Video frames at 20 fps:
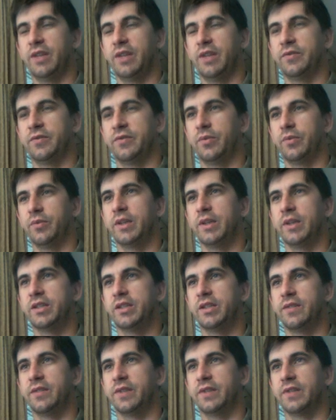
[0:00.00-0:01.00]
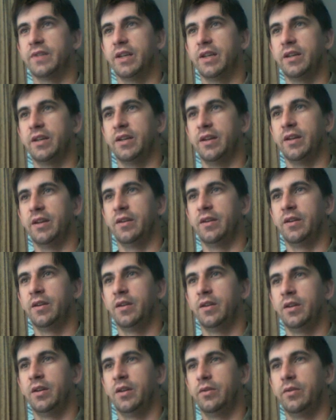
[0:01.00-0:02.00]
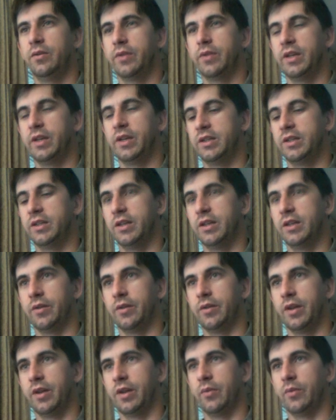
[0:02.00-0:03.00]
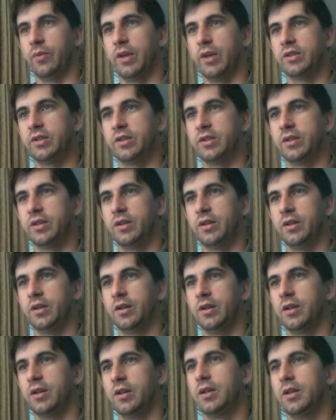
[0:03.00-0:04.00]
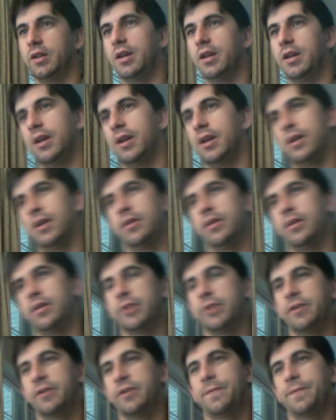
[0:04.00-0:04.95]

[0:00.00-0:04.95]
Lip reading: to write stuff to get it done. North, east, south, and west. Yeah, there we go.